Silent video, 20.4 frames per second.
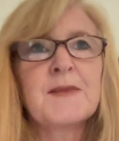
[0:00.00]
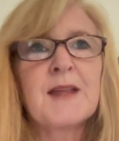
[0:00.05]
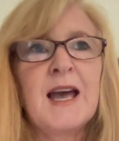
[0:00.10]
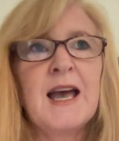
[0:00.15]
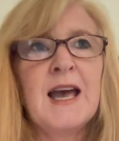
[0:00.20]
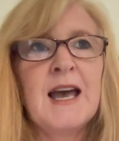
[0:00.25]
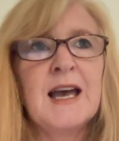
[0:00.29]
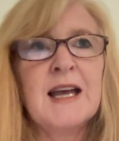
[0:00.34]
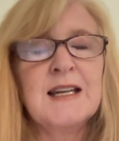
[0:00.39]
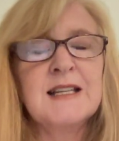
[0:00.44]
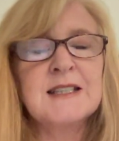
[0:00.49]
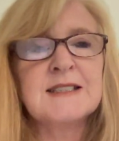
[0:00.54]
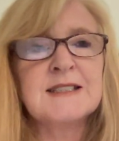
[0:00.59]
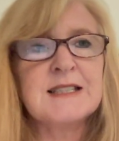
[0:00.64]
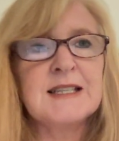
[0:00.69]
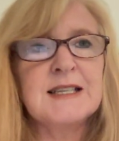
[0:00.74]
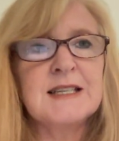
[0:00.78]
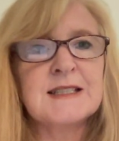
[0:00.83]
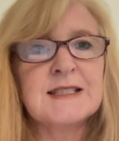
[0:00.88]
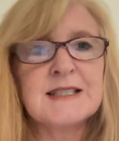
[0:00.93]
and
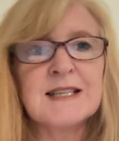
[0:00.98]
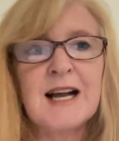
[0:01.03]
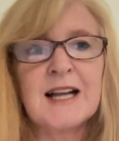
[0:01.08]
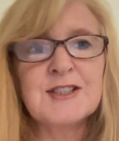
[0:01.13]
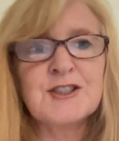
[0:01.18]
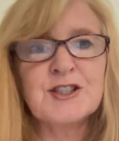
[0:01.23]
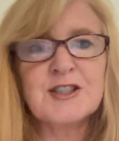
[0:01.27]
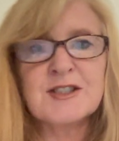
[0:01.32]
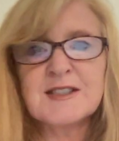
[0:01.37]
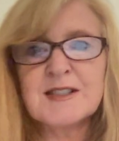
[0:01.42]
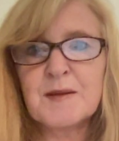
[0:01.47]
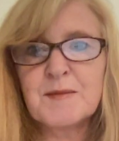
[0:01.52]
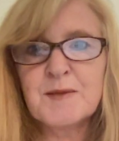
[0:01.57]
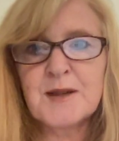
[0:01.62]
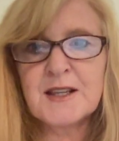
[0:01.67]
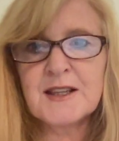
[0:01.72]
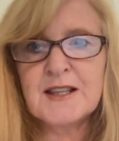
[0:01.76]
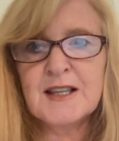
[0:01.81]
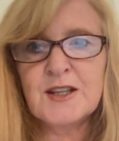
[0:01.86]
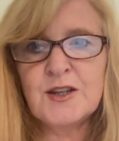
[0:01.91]
it's not just
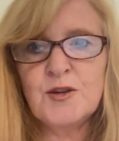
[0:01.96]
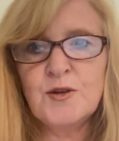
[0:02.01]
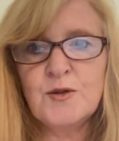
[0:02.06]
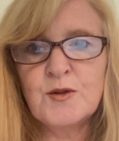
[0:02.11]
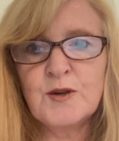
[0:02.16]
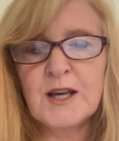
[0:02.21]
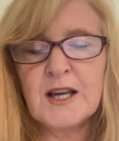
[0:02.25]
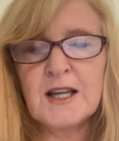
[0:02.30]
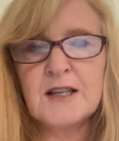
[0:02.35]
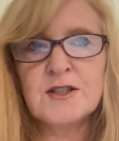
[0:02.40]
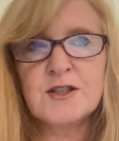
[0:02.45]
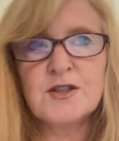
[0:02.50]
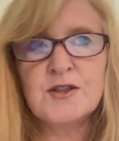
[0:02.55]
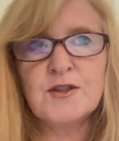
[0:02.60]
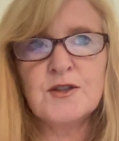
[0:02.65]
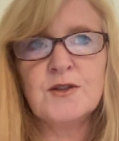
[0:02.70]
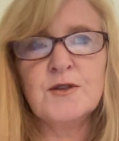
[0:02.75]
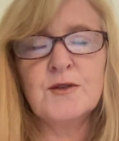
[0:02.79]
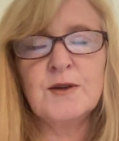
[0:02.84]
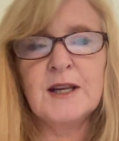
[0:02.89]
something that you can
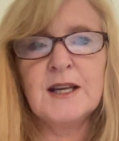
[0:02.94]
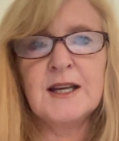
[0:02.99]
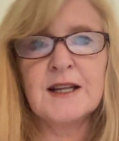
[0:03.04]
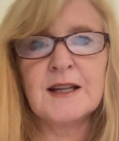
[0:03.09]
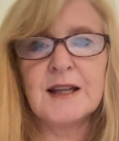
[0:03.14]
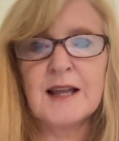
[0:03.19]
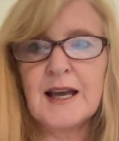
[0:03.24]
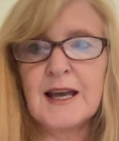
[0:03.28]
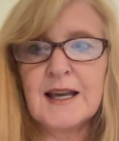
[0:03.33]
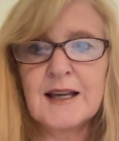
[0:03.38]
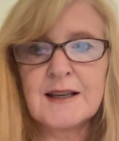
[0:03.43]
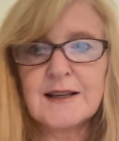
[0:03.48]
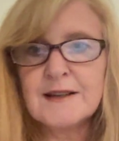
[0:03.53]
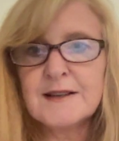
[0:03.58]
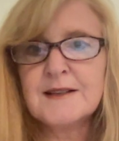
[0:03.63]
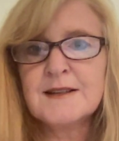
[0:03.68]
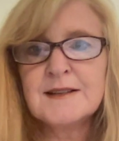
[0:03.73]
do in like